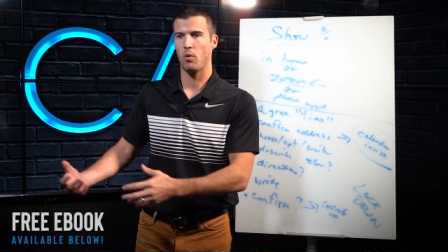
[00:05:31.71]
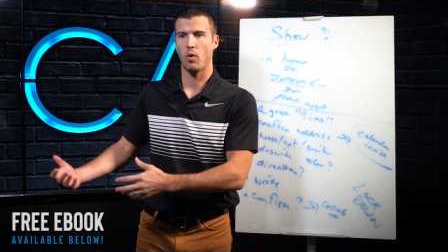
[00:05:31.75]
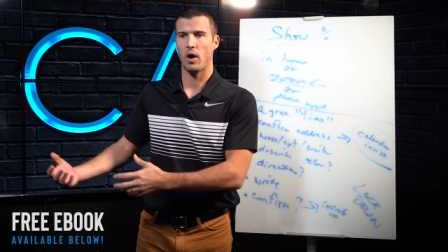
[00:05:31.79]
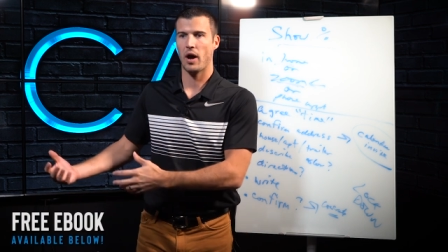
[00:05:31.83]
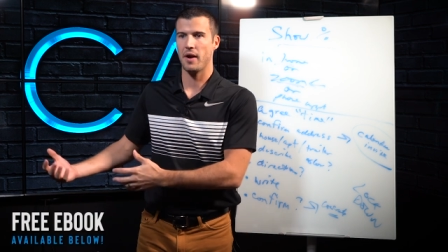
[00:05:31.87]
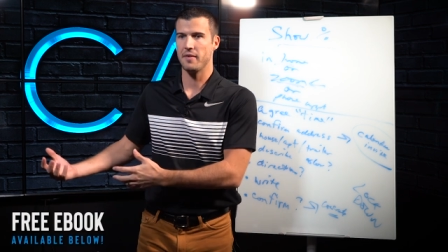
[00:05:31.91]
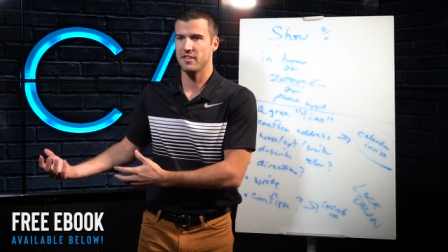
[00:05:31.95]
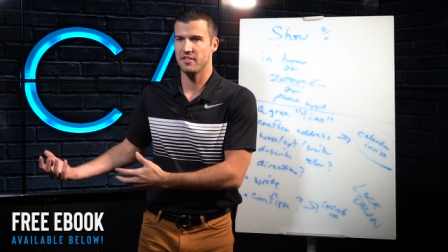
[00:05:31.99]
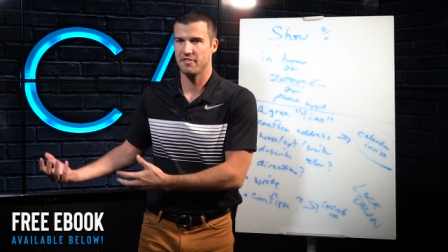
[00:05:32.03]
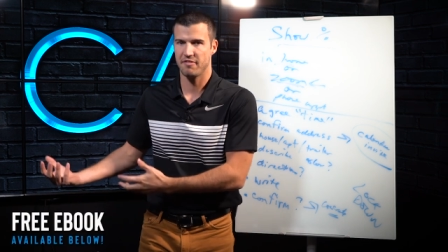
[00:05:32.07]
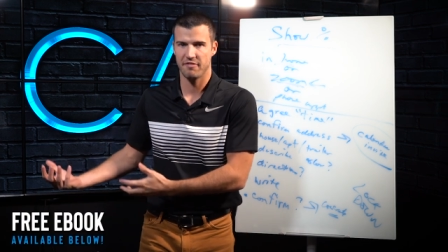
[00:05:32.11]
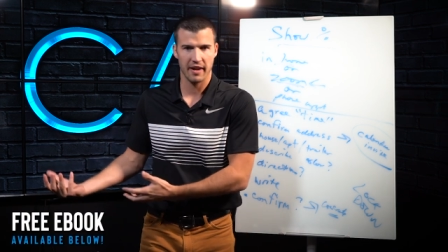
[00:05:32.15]

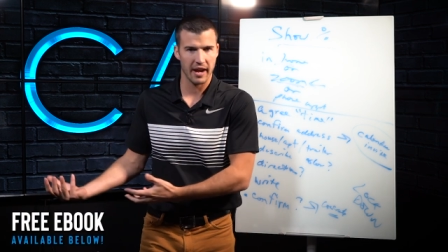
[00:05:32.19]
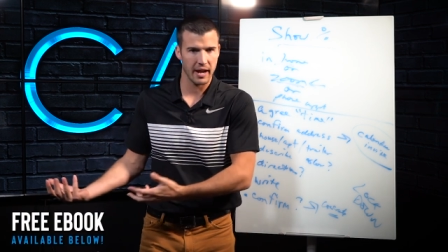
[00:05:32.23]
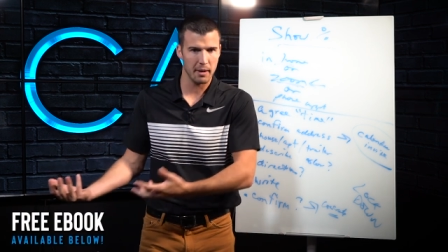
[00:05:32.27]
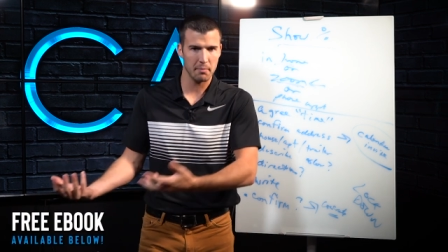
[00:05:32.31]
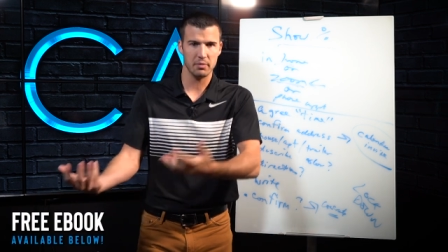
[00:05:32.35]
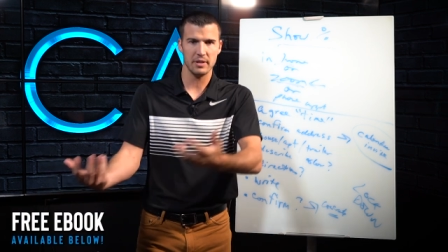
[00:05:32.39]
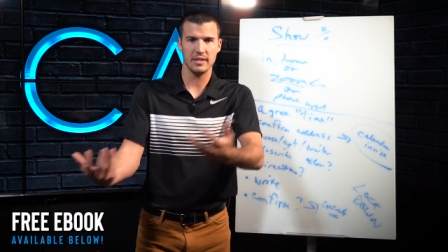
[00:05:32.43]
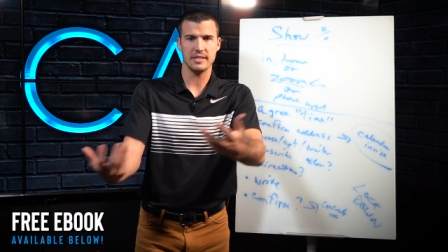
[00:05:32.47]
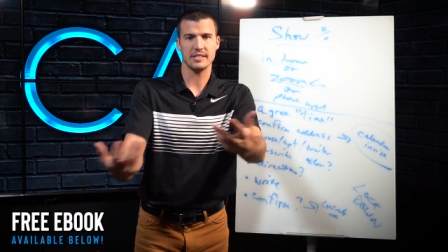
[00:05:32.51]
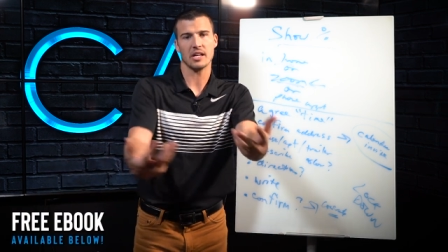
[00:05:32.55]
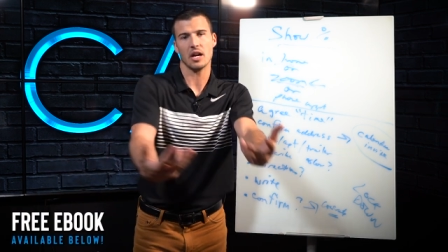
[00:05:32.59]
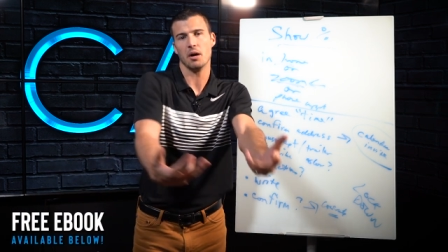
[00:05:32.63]
wife's
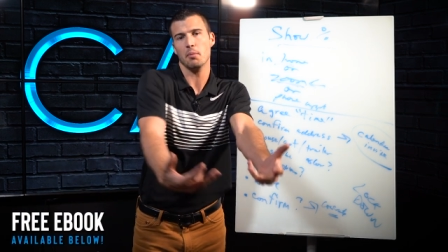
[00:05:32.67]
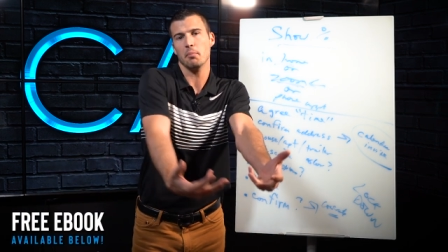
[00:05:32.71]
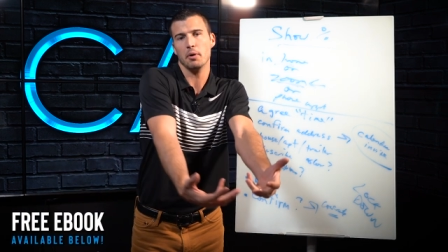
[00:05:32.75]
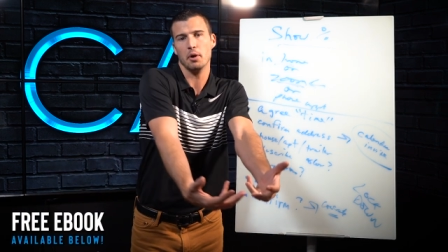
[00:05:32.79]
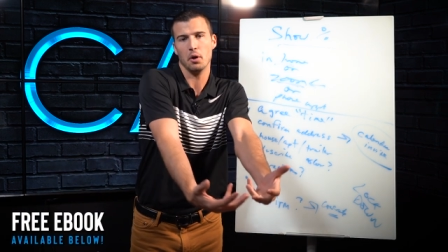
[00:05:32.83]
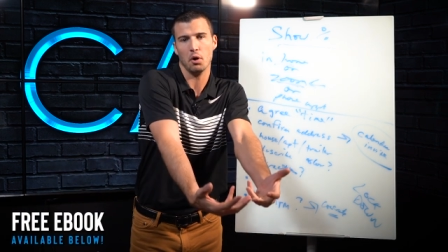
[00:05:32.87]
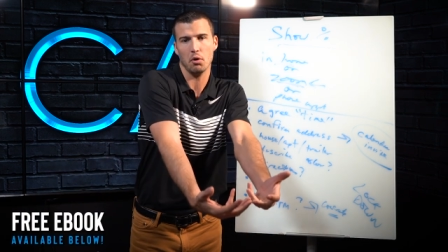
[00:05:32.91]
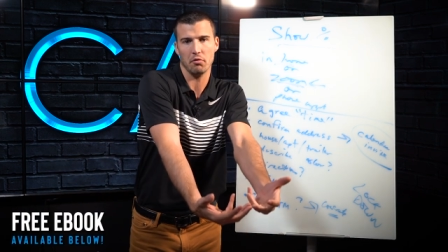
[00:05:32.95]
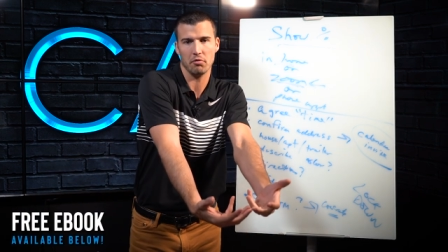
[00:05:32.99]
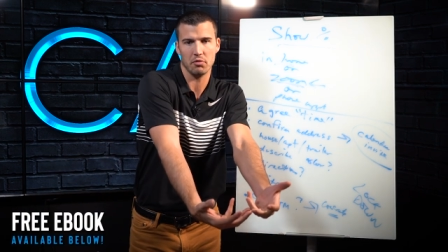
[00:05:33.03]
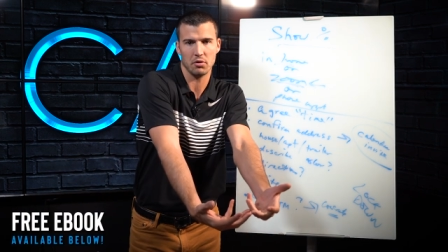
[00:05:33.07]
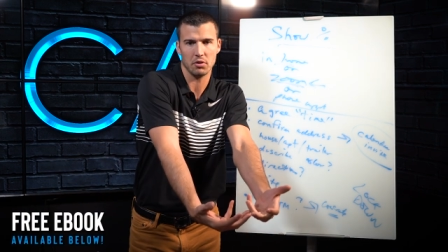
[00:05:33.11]
family's coming
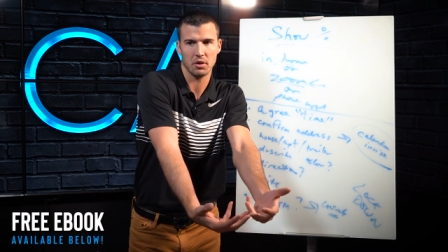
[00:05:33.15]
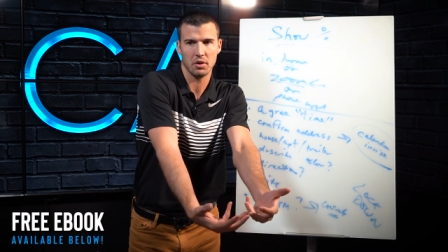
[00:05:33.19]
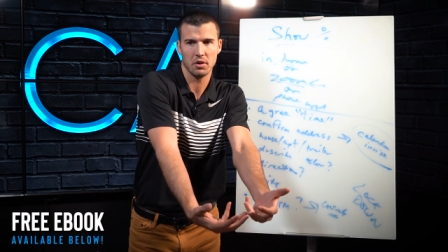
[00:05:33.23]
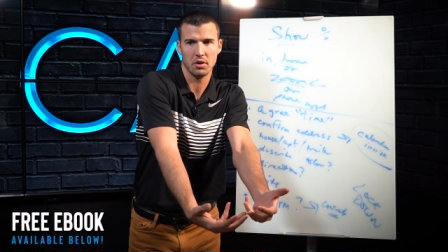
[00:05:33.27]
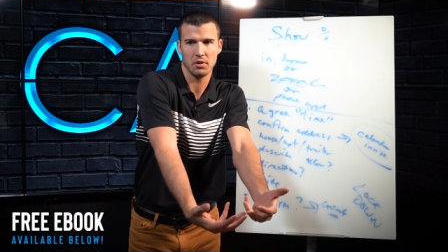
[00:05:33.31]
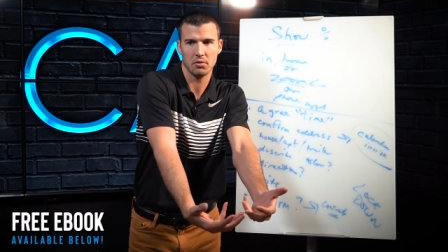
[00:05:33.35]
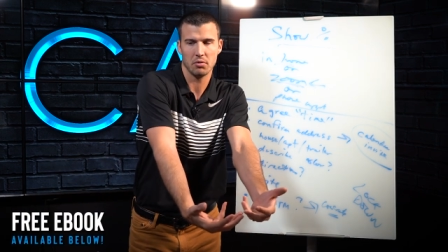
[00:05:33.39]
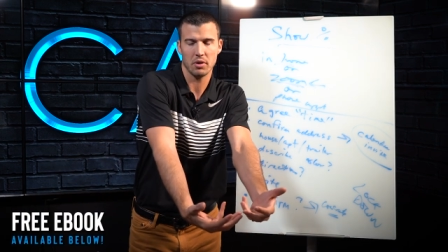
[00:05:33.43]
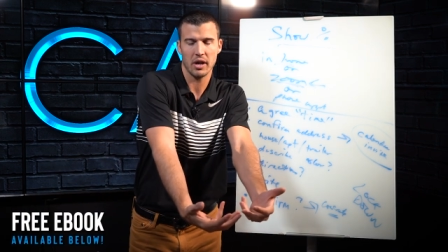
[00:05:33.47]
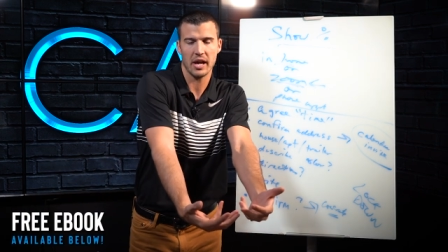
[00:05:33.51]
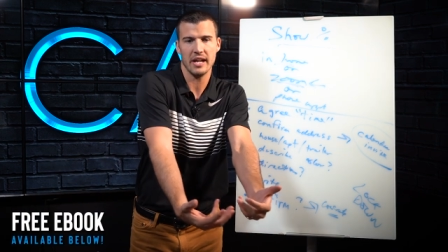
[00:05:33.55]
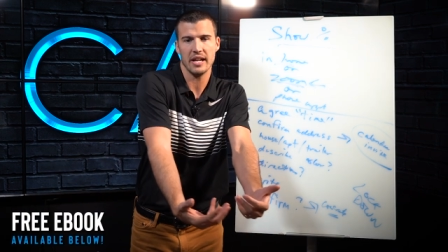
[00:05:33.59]
over,
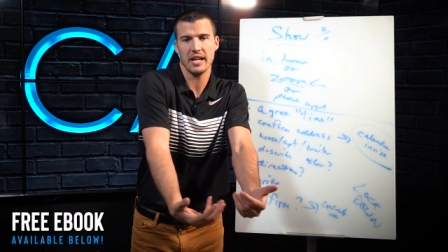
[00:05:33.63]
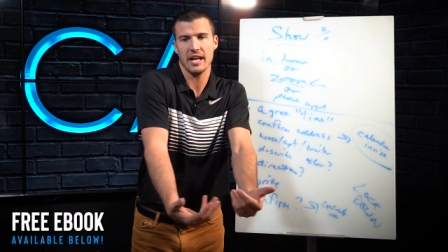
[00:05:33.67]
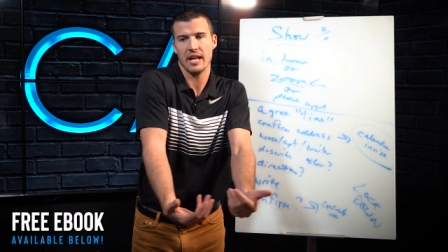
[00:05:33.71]
right?